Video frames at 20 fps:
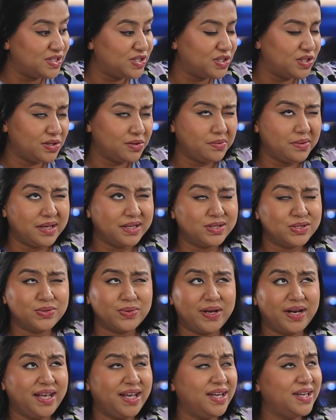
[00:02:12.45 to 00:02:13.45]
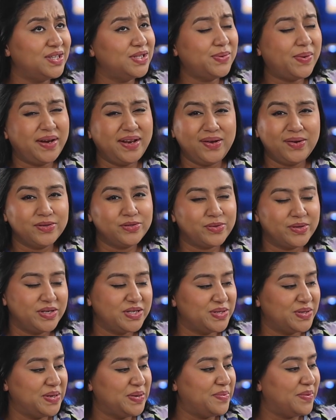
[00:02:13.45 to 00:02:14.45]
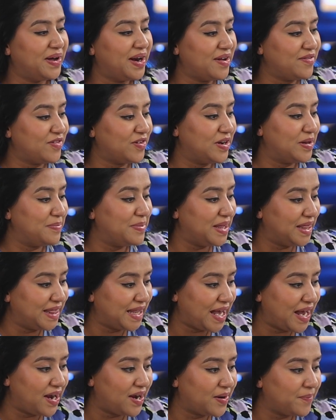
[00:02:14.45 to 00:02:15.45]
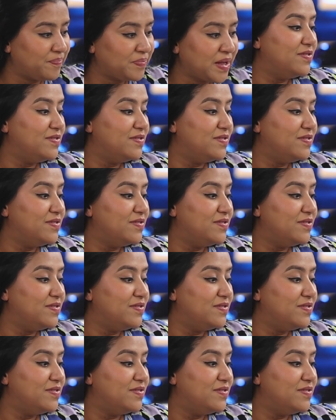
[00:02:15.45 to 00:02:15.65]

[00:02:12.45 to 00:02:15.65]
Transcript: to in 2020 or 2021. I've already been there.